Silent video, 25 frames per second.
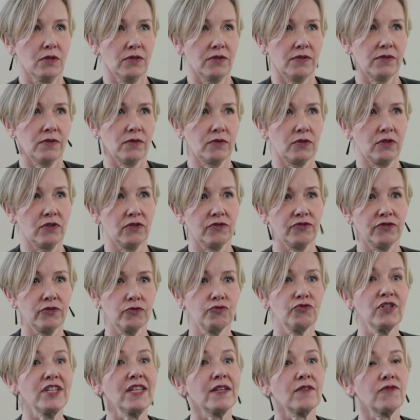sort of
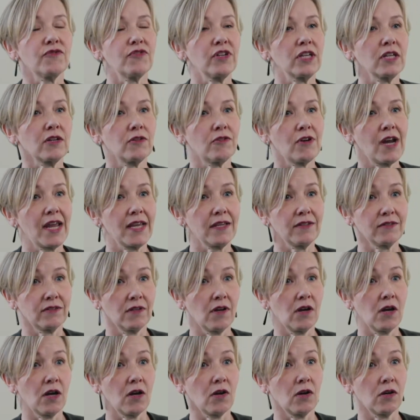
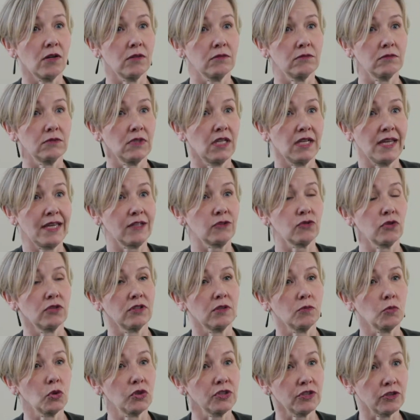reinvigorate our
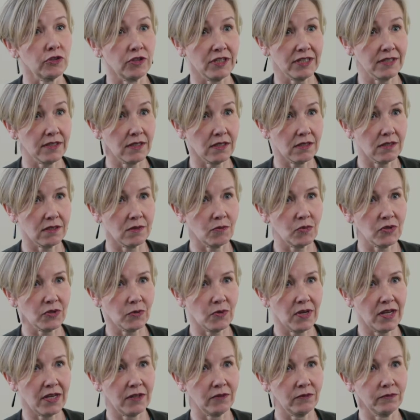electronic monitoring system as
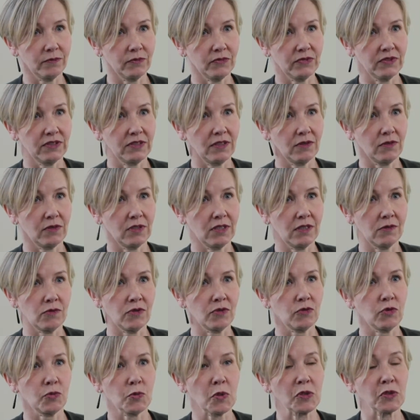well. So I
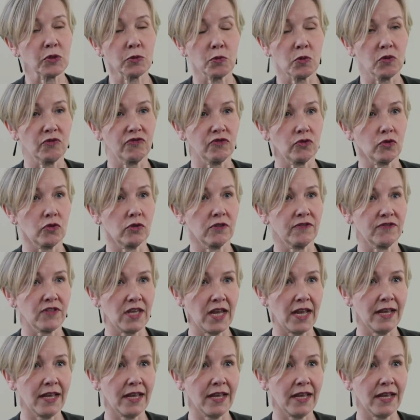was responsible for all of